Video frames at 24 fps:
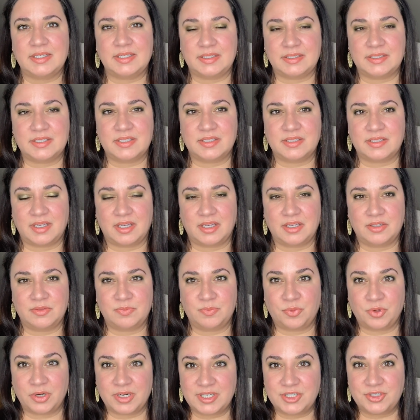it's a
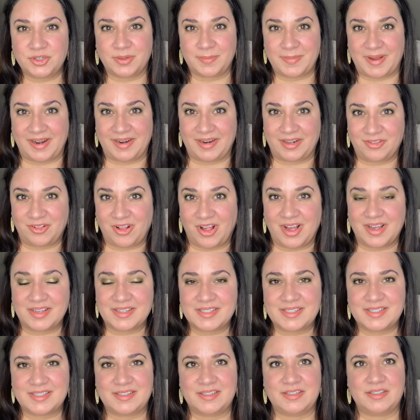pretty dramatic
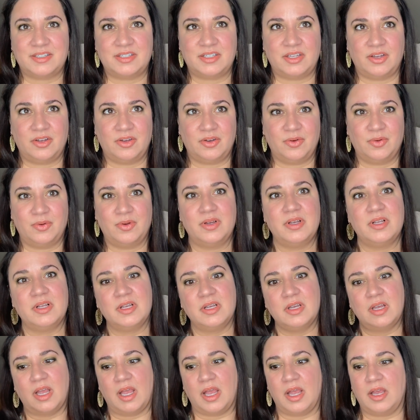loss. So
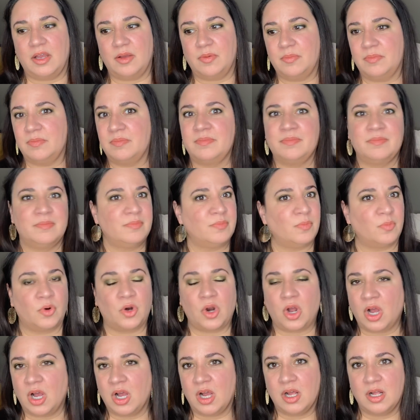we're
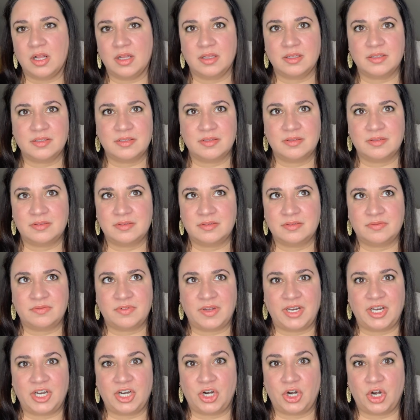all
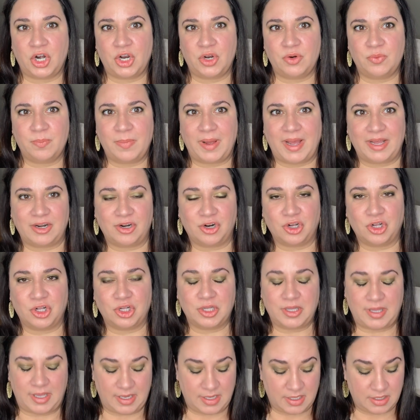fighting our own
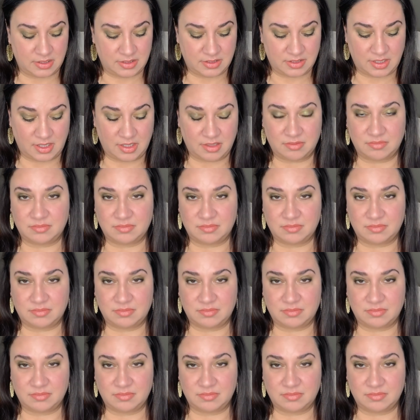battle, and